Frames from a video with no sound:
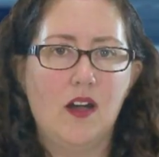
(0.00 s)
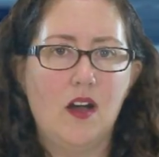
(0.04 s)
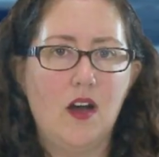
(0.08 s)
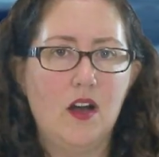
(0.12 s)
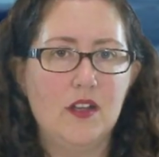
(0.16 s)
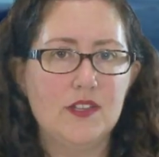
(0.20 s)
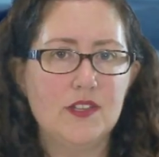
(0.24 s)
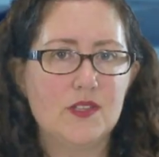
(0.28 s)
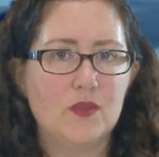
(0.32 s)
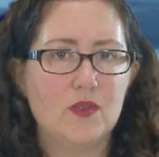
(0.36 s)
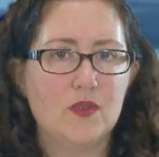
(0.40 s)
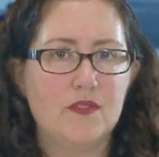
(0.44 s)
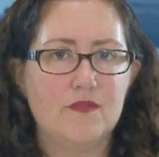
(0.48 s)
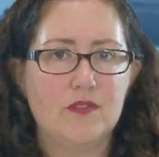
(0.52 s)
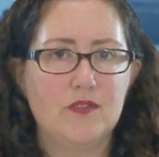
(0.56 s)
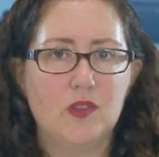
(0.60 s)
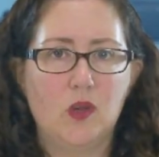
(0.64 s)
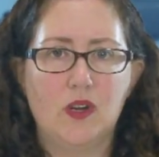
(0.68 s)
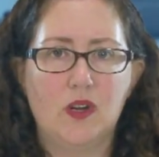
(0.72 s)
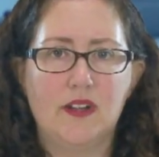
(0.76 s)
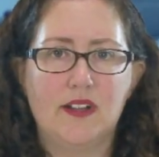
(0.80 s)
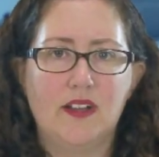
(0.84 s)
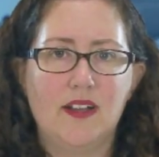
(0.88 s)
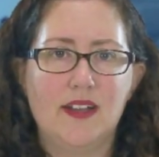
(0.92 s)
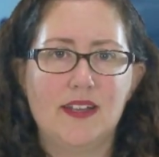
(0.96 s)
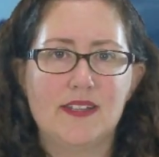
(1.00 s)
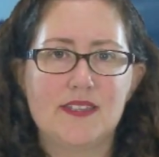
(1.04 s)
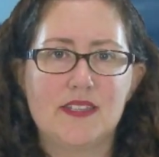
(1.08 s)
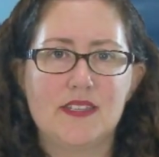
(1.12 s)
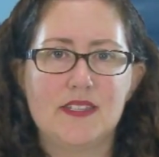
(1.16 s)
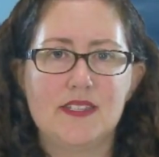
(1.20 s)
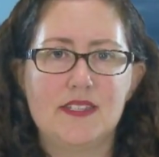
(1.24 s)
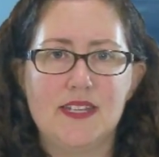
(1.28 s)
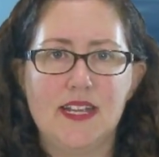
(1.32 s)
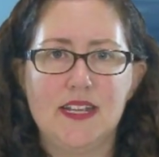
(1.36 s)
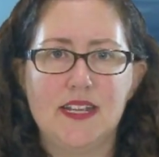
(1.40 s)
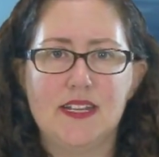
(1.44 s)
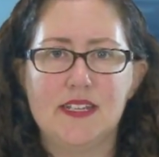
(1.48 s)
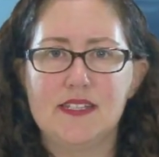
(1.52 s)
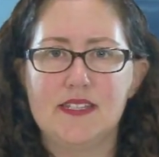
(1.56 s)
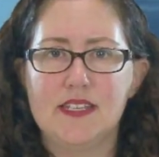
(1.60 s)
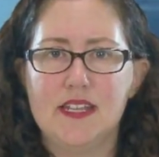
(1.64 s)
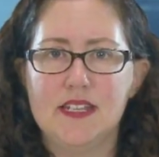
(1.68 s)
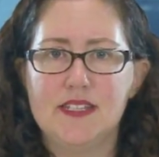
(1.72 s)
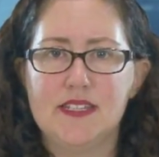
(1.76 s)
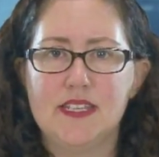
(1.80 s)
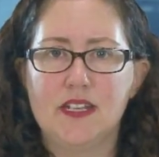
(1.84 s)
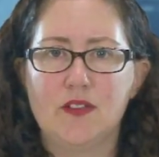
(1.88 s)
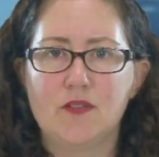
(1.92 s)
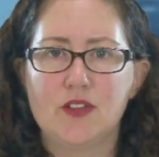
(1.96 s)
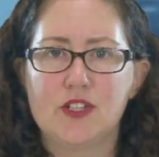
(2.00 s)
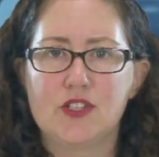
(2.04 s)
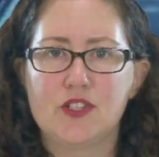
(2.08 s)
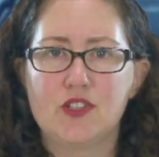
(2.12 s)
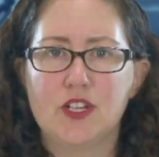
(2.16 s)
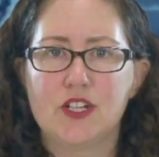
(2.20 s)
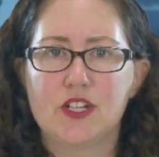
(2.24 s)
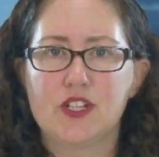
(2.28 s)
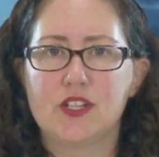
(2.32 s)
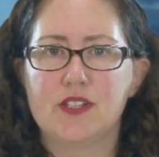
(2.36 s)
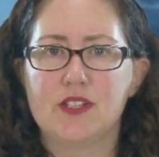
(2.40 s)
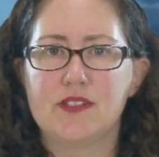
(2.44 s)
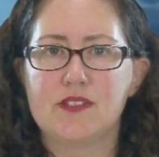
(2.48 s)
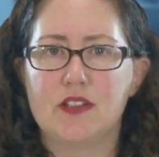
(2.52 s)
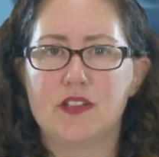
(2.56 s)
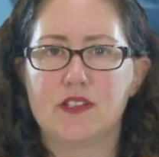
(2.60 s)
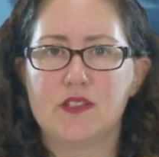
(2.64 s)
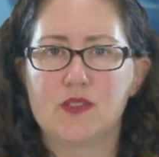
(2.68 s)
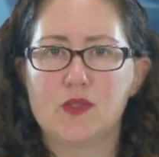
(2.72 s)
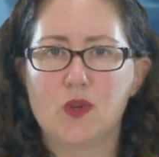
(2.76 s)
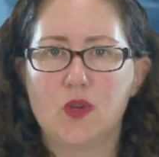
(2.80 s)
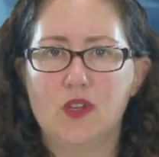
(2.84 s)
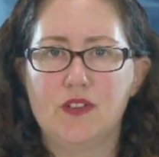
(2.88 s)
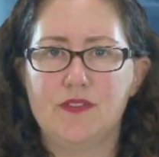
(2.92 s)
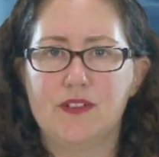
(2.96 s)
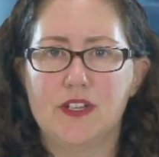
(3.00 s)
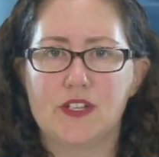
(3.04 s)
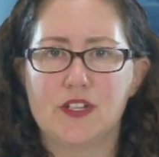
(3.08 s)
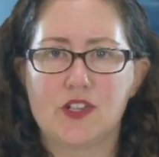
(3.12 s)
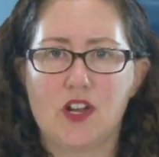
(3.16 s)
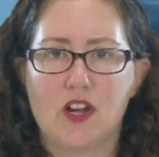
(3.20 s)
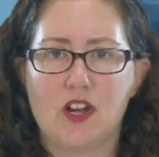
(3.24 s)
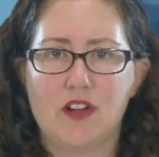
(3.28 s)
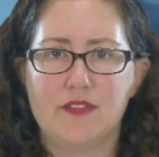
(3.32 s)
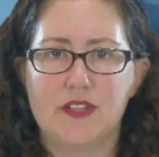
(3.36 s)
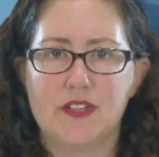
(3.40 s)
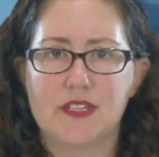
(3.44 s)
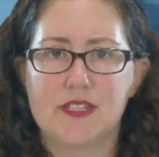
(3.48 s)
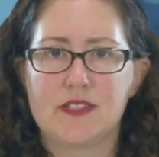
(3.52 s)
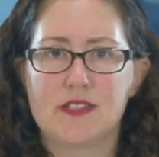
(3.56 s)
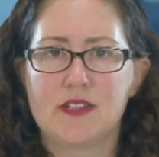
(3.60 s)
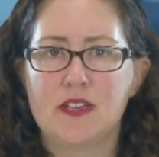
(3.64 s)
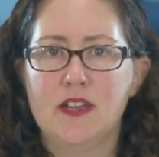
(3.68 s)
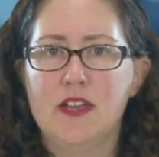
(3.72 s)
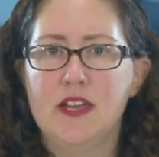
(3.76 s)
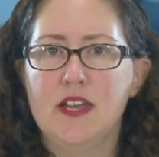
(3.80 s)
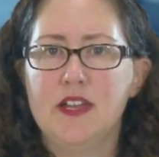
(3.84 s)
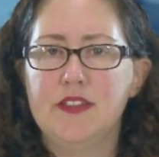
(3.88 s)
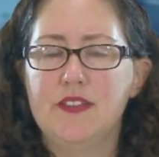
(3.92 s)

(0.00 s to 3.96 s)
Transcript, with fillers: Also in Florida, as the state is easing restrictions on swordfish harvest,